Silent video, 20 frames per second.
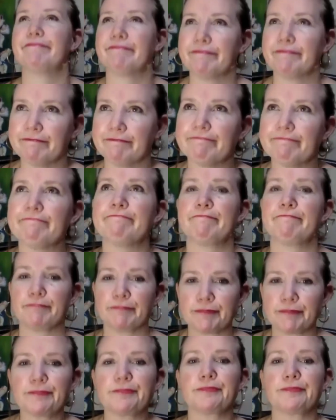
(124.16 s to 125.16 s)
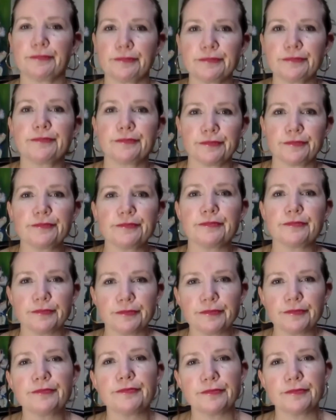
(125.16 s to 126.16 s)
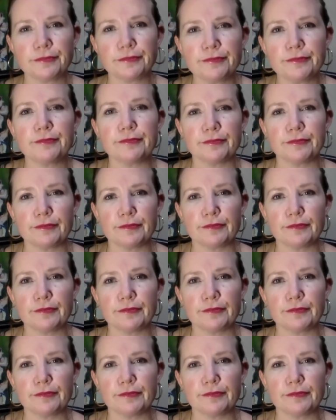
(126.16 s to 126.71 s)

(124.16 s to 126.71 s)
what's happened with this lockdown is that